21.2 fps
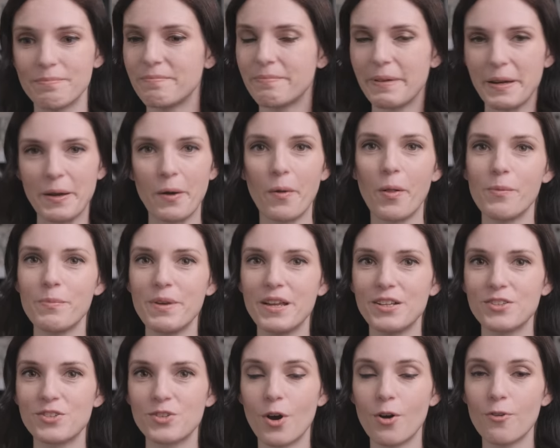by all
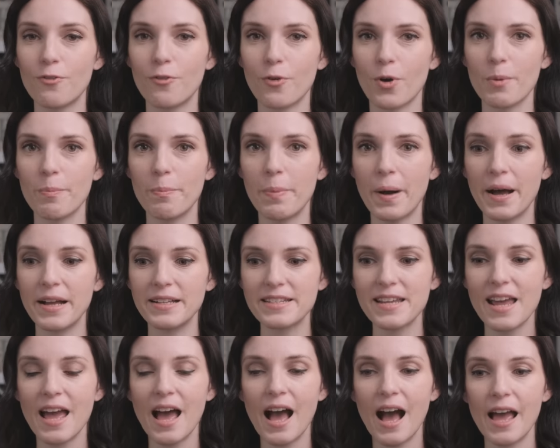means, go for it. But
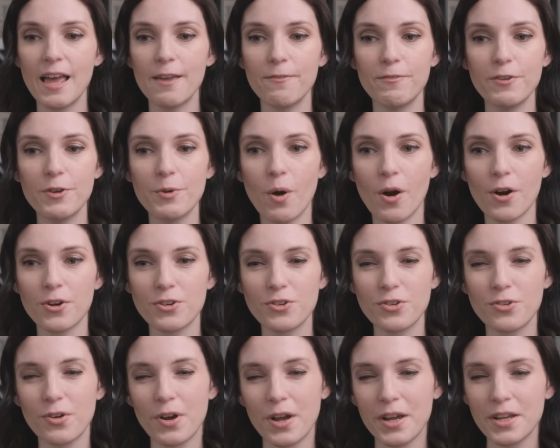if you are
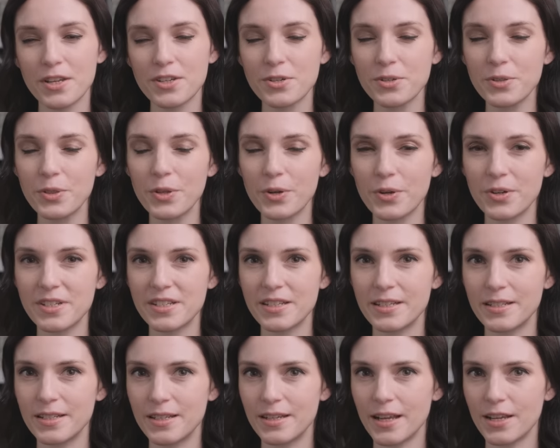trying to learn to
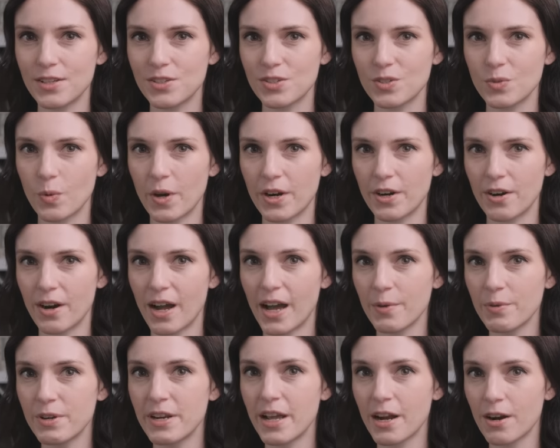knit a sweater, I
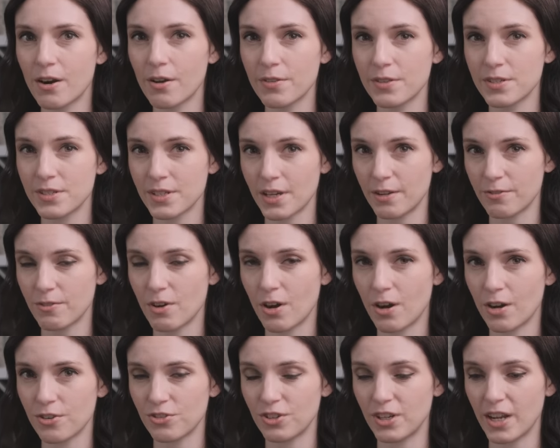would err on the side of
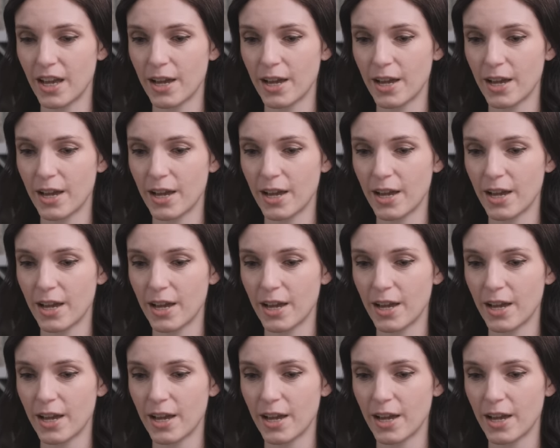caution.